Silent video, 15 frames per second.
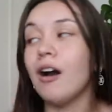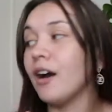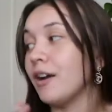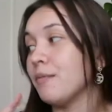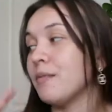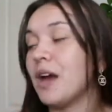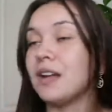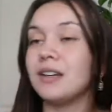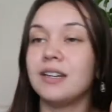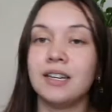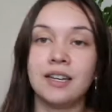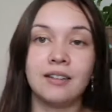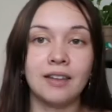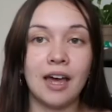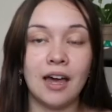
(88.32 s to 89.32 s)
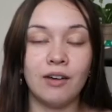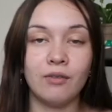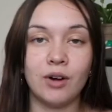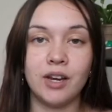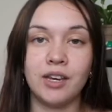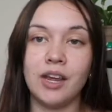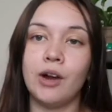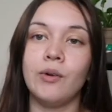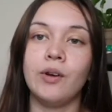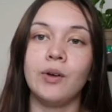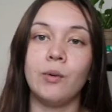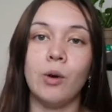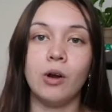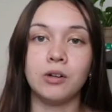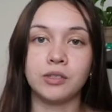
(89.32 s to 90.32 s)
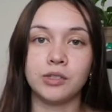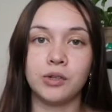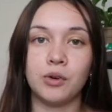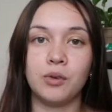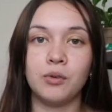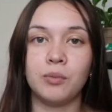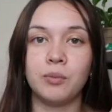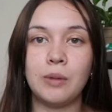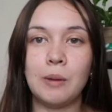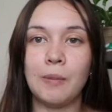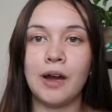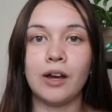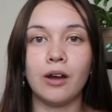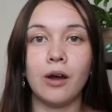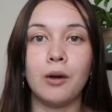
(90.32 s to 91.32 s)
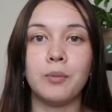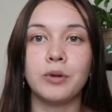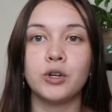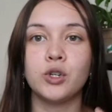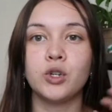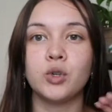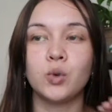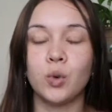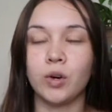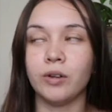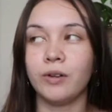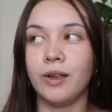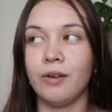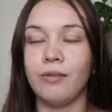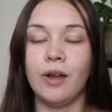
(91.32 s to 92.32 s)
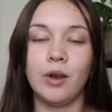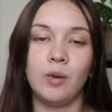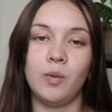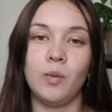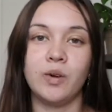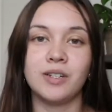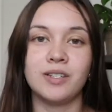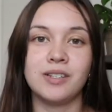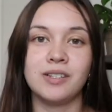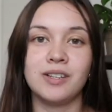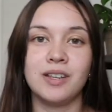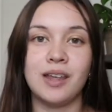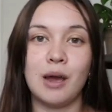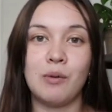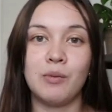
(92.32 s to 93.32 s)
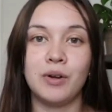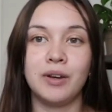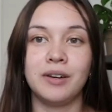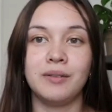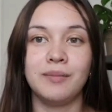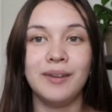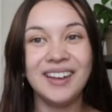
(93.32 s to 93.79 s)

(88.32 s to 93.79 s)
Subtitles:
I'm editing that right now and it'll also be back up shortly if anyone wants to see that one.